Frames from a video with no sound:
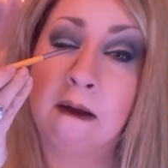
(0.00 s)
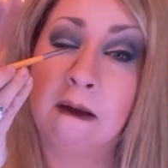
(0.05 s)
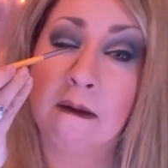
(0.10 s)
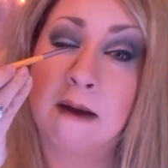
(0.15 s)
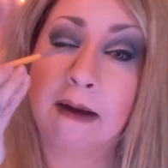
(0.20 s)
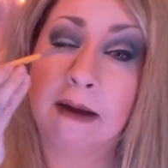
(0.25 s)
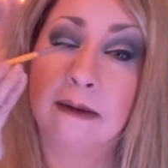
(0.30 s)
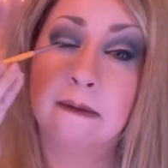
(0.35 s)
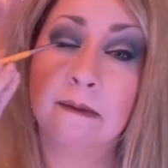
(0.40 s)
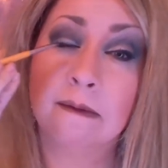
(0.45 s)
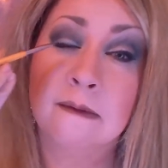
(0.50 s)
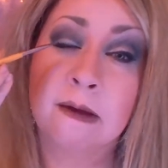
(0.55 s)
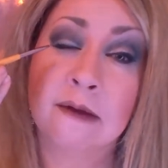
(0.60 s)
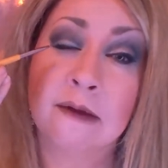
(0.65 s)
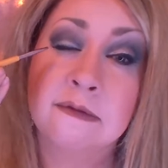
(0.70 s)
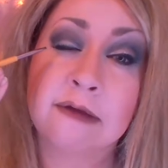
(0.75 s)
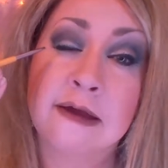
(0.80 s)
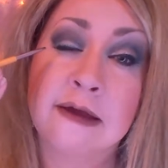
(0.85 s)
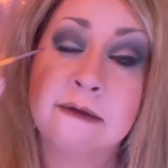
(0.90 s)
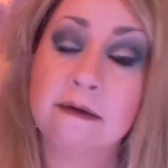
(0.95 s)
Right, go
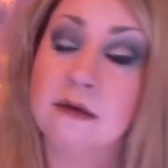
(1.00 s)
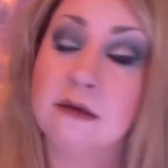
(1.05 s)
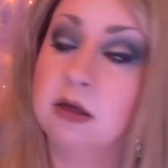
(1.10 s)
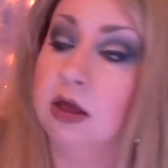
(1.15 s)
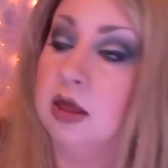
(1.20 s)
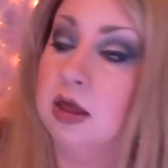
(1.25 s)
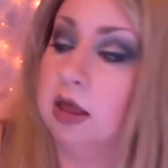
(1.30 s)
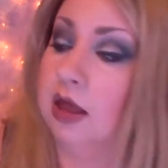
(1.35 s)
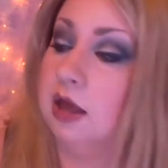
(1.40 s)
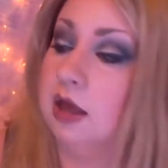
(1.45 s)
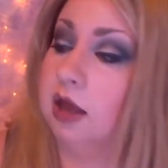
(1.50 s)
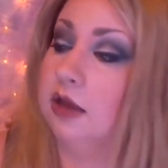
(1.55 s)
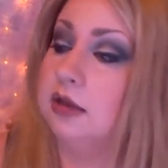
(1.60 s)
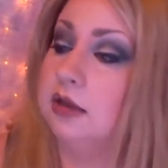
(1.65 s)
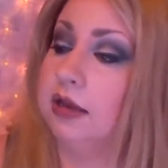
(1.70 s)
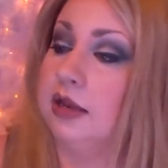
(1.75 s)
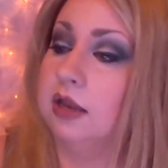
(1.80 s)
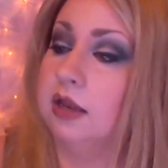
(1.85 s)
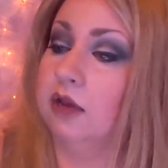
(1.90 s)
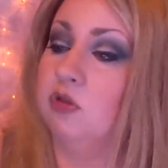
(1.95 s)
across there. And
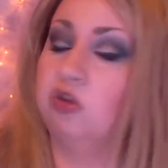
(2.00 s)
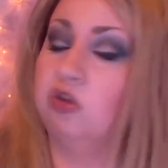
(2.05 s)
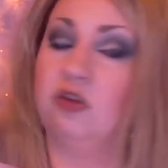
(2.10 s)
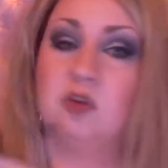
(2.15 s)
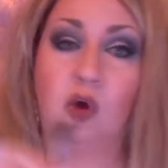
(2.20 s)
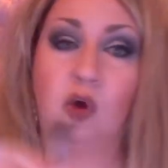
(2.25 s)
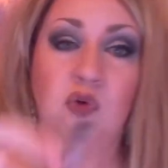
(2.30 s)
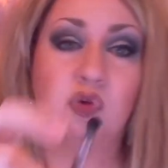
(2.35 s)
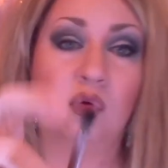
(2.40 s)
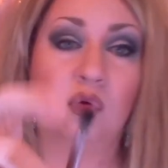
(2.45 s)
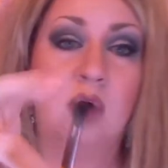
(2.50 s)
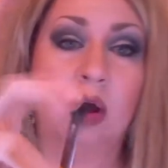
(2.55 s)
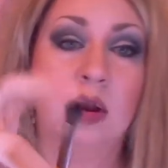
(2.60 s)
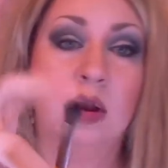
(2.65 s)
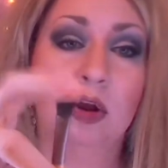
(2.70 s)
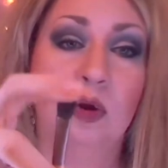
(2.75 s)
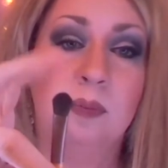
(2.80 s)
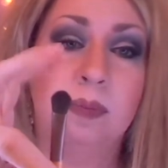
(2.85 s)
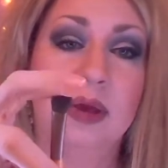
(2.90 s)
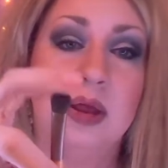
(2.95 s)
then she's also got a
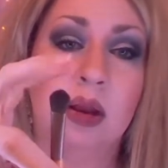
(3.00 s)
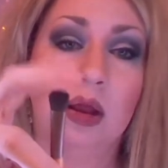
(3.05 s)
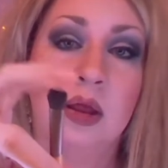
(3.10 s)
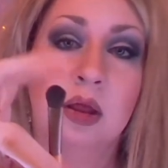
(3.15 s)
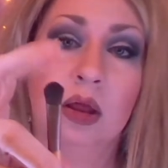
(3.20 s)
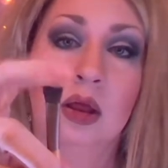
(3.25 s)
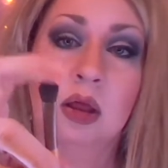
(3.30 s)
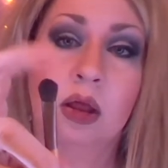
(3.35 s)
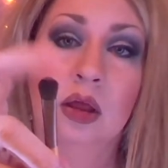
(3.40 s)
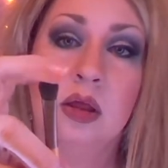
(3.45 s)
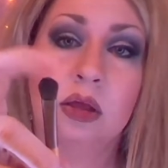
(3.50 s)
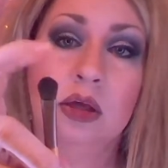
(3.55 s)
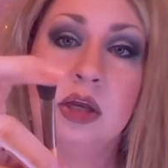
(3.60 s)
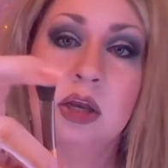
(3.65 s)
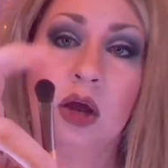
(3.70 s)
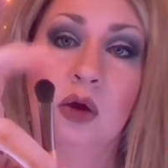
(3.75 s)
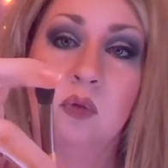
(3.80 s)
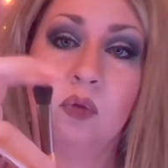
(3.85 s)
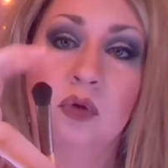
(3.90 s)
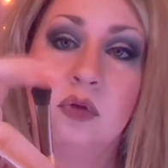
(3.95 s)
little bit of, you
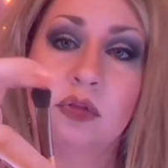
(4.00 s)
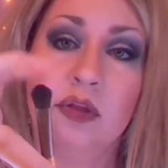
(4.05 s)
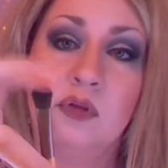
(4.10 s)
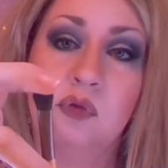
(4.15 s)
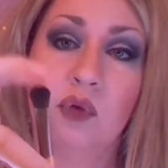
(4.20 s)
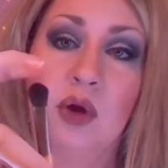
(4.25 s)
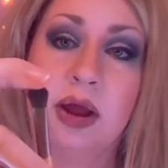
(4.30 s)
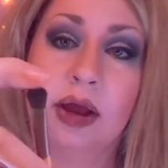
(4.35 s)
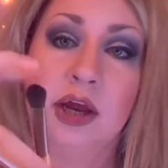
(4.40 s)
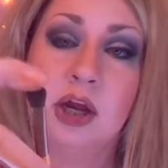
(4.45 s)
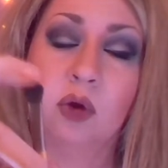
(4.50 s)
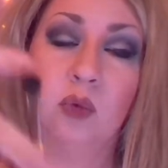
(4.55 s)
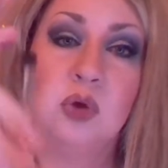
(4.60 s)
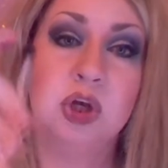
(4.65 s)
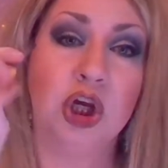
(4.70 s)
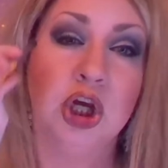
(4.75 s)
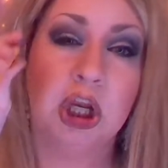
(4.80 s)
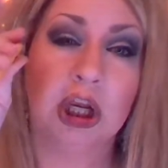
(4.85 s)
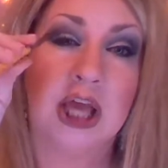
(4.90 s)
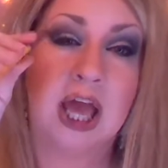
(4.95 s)
know, this right here where
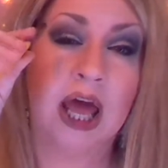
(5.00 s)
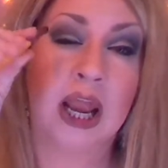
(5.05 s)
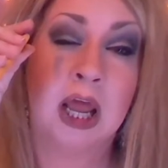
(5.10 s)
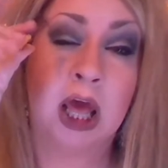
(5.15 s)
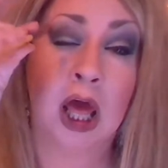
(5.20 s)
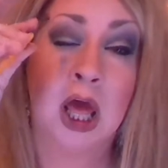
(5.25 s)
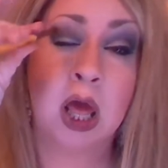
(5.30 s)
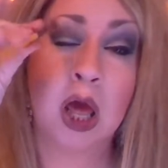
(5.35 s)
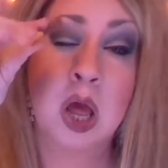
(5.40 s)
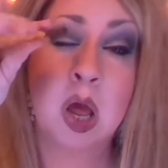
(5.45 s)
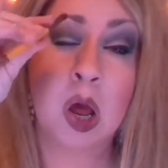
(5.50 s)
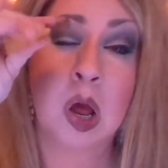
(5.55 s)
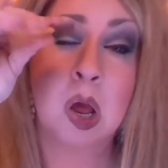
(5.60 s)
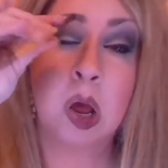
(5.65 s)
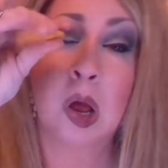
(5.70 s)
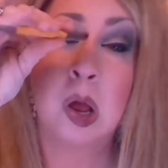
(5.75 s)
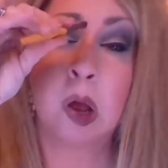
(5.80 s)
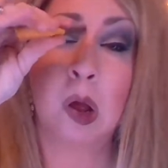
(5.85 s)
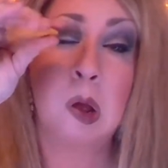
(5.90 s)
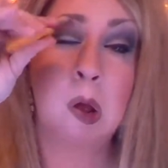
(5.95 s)
you can kind
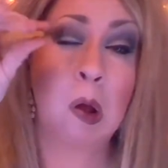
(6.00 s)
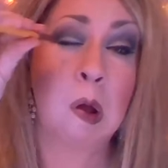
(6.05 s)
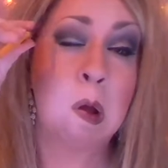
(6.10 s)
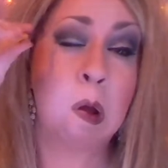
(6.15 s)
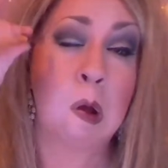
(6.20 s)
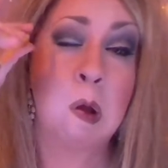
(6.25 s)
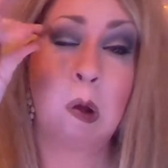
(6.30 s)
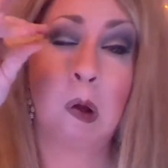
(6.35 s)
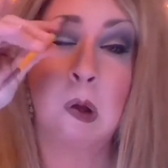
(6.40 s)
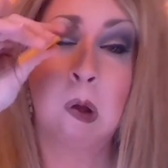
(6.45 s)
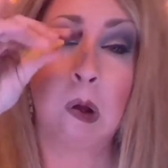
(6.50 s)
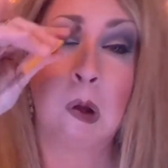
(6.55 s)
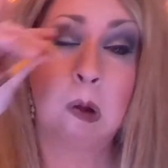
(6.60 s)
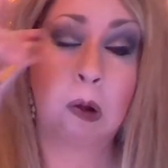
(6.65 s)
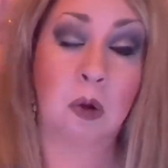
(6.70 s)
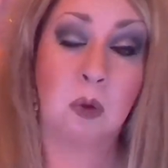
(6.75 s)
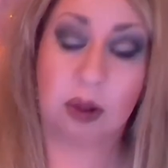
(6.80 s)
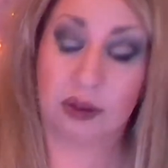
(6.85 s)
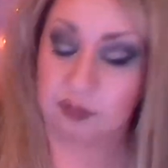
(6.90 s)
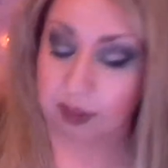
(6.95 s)

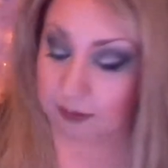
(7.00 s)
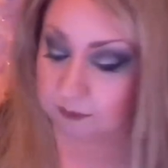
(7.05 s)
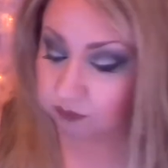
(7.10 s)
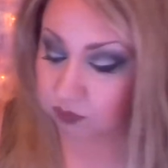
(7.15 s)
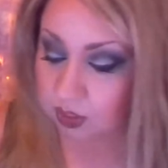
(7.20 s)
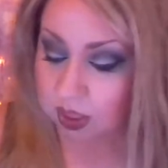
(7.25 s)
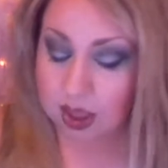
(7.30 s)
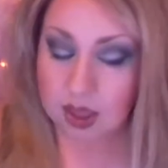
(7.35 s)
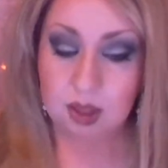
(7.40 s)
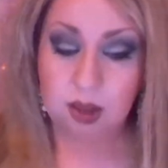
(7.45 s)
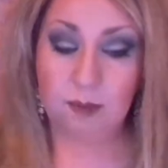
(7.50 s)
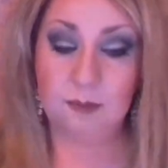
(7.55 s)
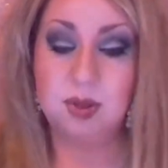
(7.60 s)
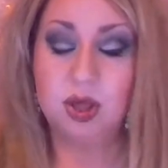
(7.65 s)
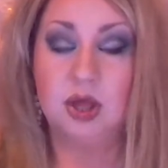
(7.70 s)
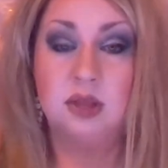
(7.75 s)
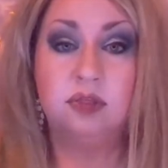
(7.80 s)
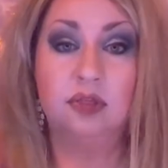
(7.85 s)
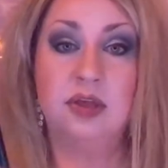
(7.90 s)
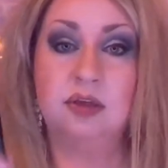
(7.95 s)
of go like that.
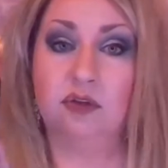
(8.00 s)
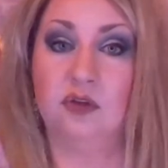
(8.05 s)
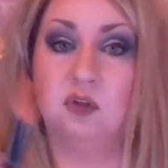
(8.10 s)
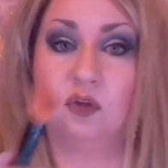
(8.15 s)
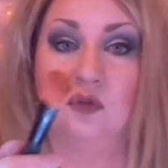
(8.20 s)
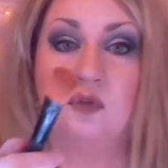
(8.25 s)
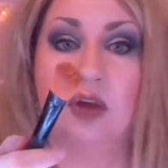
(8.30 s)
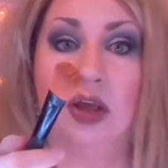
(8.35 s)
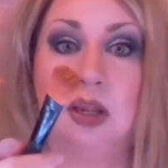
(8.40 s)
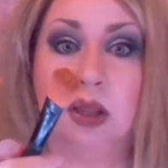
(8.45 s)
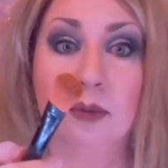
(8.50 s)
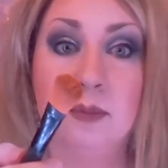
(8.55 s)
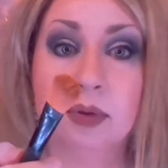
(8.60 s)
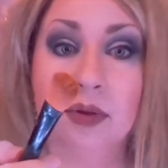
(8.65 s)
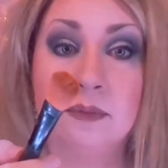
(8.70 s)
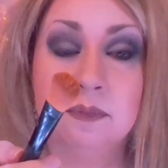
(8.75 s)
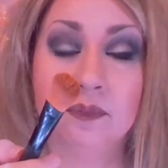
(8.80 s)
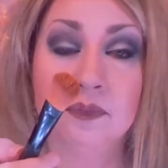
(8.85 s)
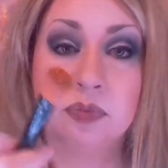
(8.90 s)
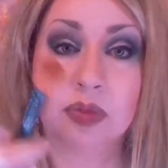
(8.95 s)
But this is Philip,
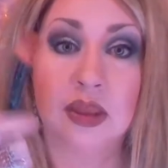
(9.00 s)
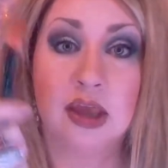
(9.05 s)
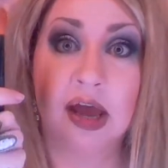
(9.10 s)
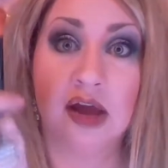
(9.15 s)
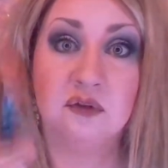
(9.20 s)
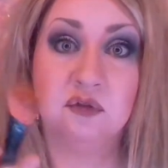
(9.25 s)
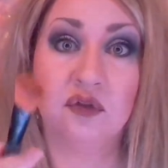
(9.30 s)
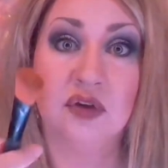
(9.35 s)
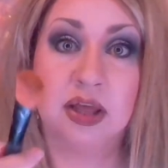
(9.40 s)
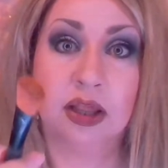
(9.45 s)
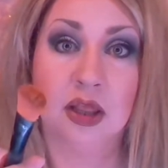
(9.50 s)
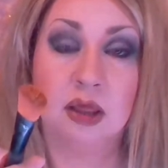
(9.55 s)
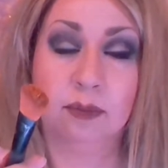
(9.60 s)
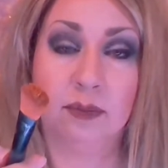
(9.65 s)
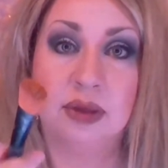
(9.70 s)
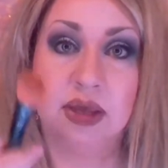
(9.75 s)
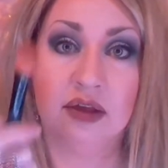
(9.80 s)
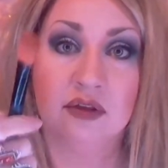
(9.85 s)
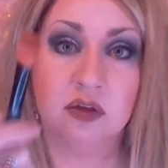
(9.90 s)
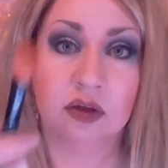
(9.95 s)
and
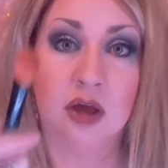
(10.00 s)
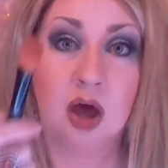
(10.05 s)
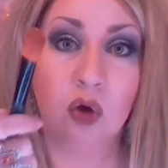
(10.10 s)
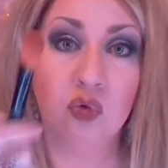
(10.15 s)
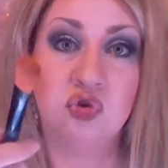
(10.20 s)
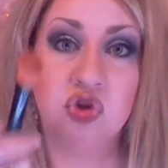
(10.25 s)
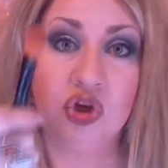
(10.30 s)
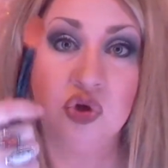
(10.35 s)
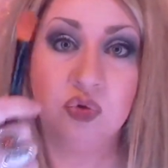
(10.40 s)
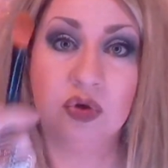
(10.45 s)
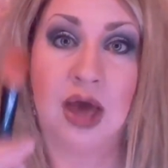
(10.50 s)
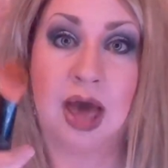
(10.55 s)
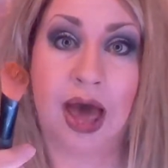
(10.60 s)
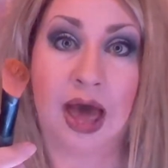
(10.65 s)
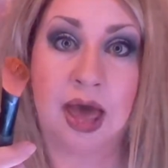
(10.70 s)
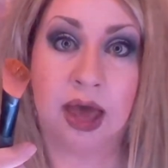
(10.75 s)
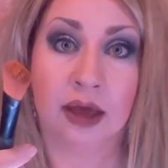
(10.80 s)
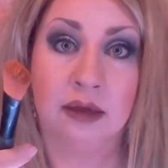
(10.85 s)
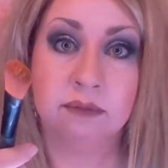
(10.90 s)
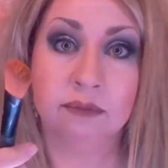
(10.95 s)
Philip is a go-to
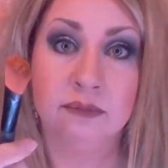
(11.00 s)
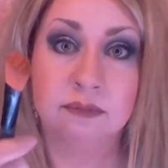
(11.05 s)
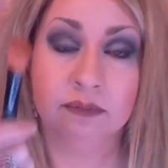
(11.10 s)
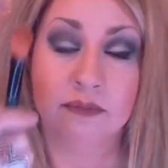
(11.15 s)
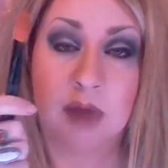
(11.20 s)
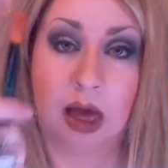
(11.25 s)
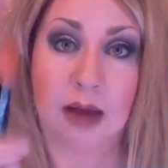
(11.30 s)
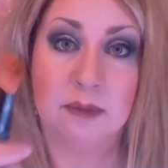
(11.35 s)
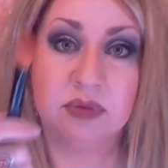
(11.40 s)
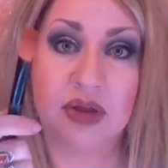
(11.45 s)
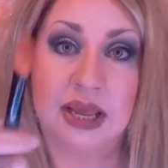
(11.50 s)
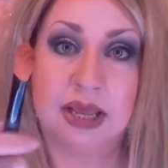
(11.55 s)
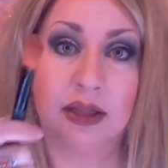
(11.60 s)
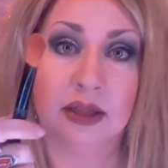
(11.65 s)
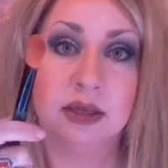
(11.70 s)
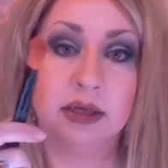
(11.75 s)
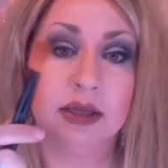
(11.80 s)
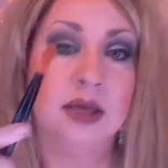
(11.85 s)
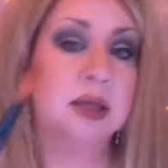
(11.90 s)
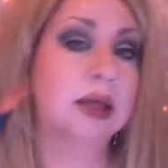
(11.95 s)
guy, I'm
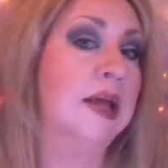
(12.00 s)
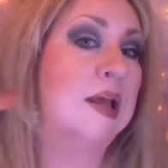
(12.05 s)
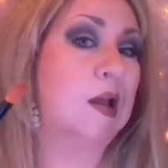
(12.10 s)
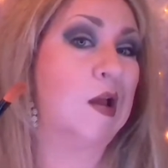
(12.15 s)
telling you.